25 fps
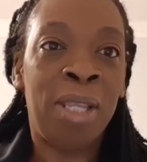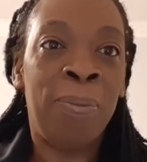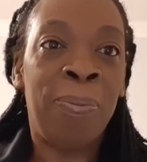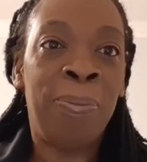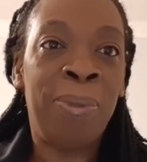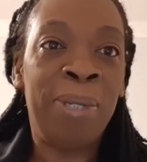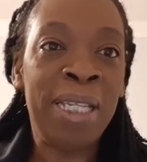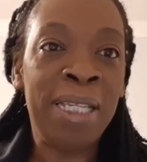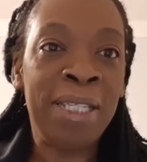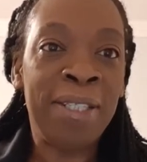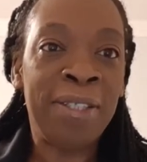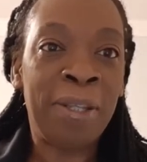
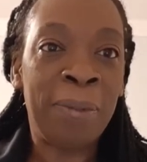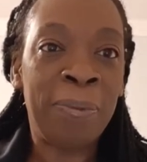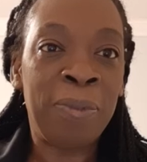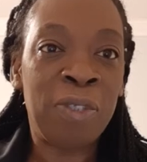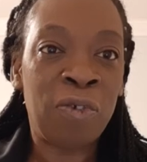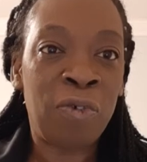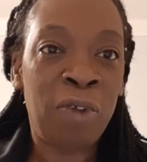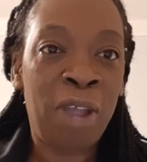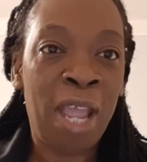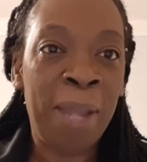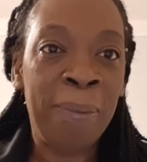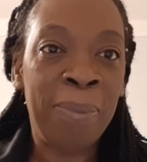Please
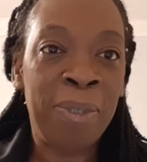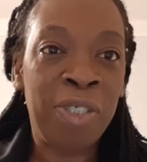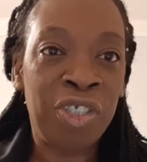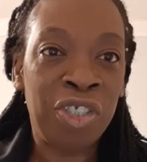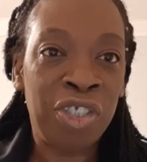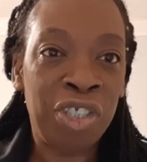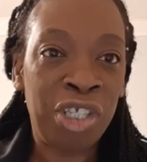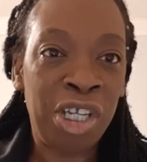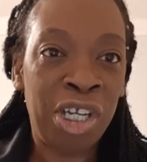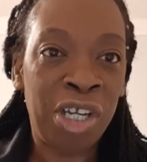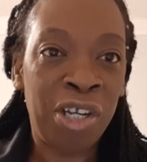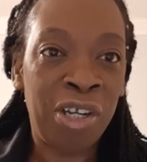subscribe,
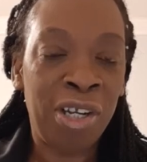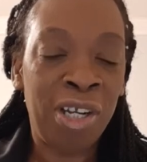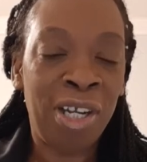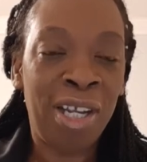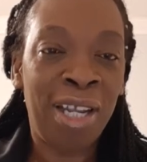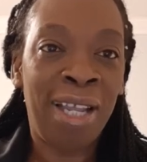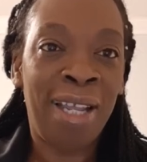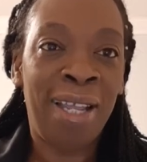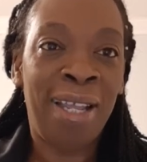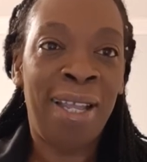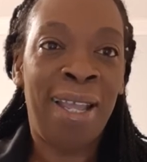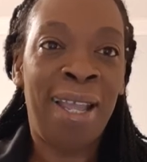share,
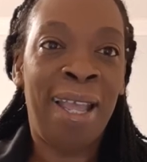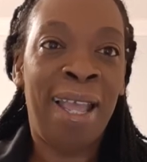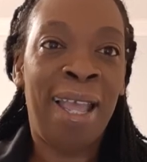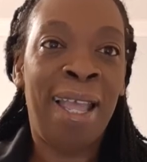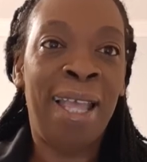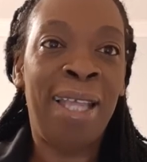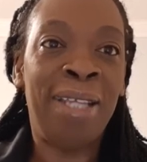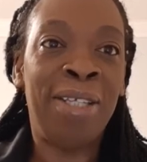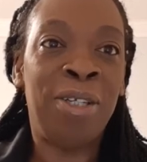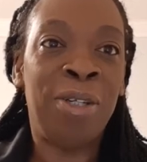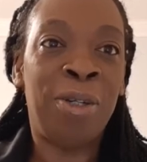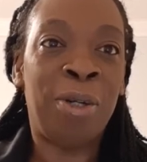
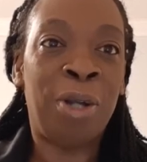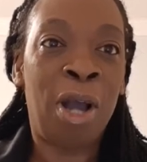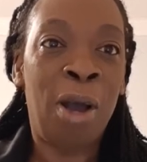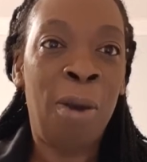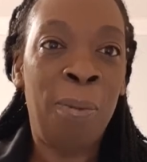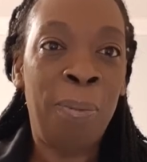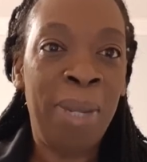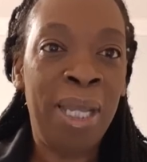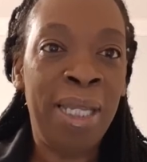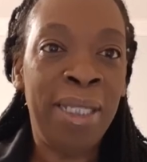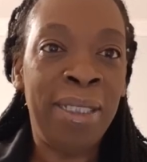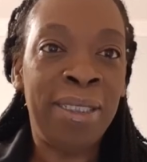and
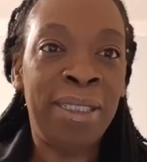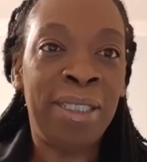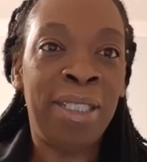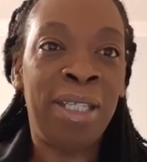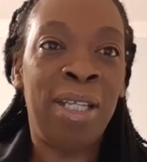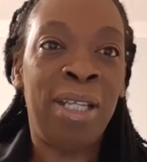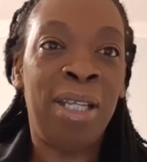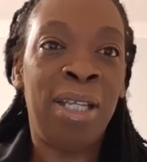comment.